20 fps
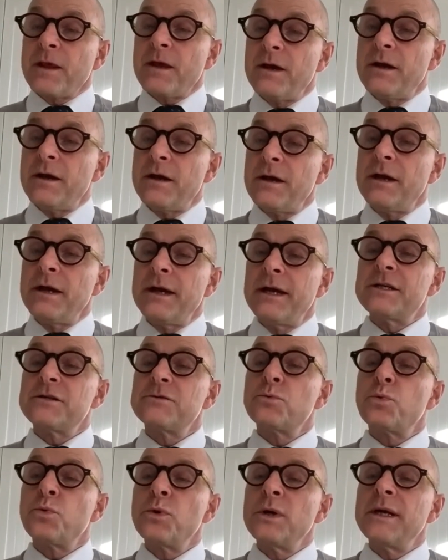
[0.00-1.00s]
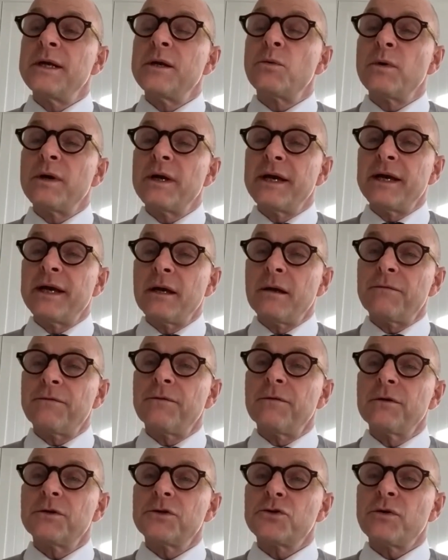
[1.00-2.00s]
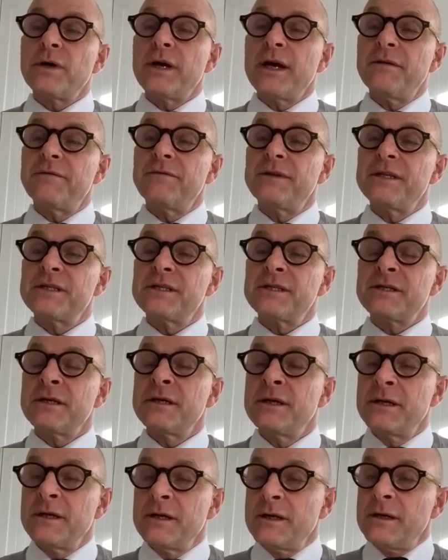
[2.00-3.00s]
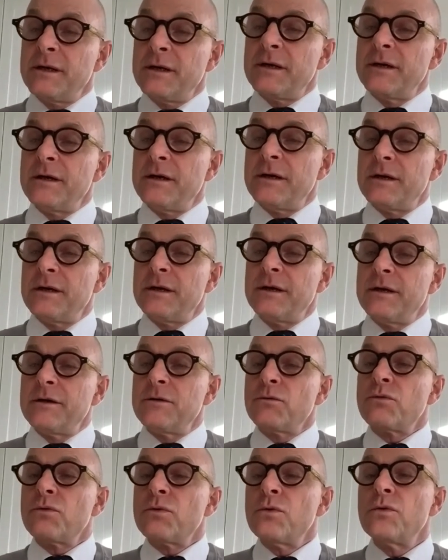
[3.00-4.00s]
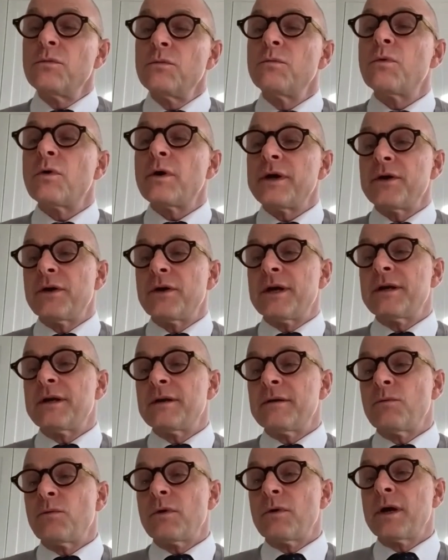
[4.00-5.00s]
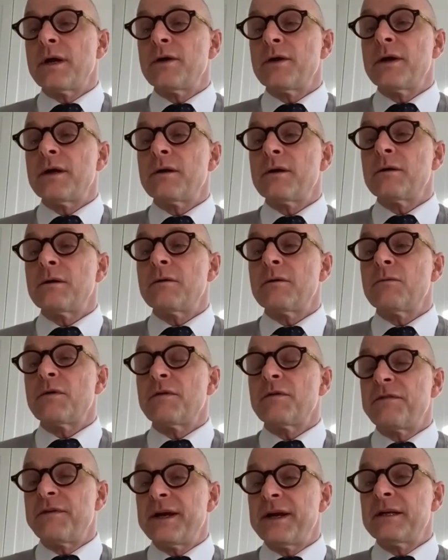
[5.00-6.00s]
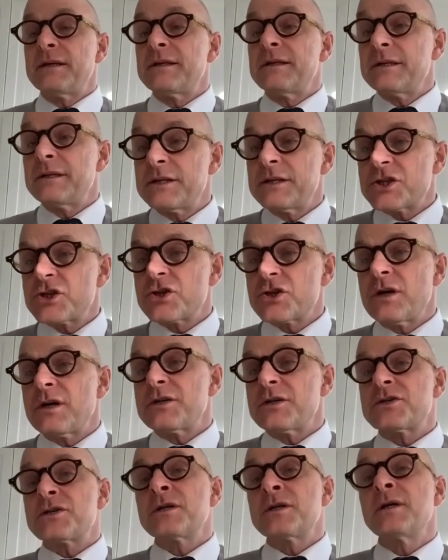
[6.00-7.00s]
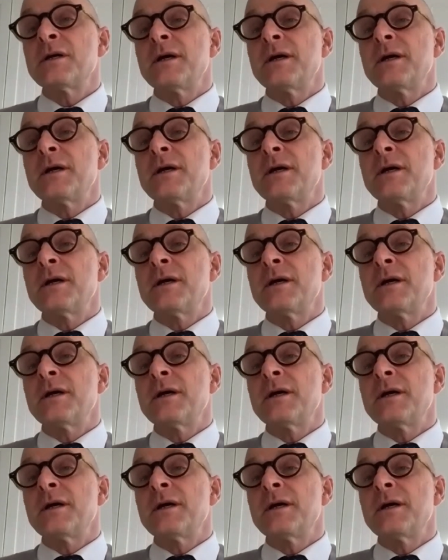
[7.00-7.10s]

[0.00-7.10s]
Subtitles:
is really, really helpful to have this room where you can reflect and discuss